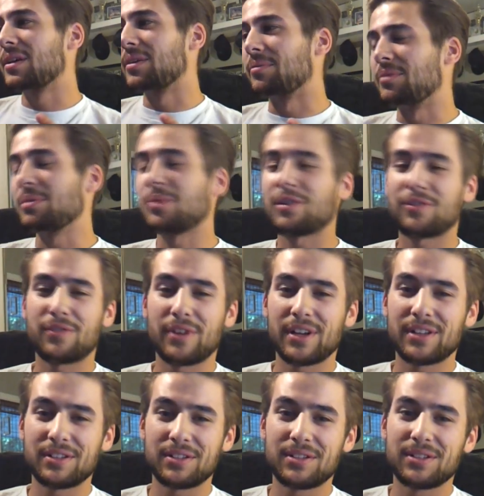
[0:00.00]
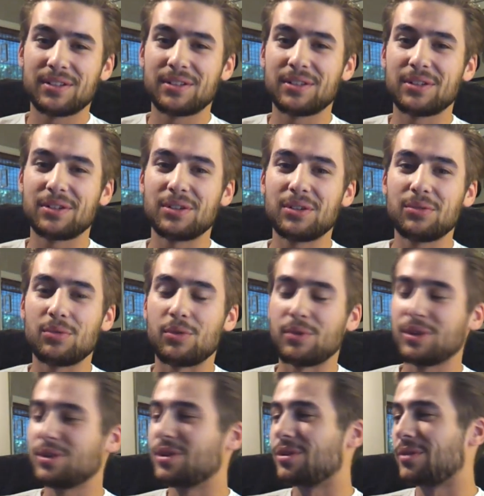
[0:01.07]
Me and my friends, when we
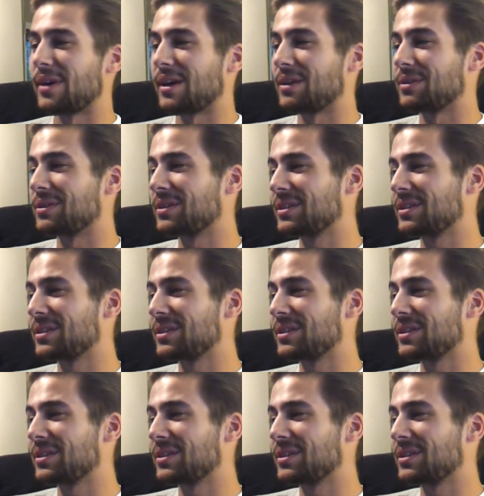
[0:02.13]
go around,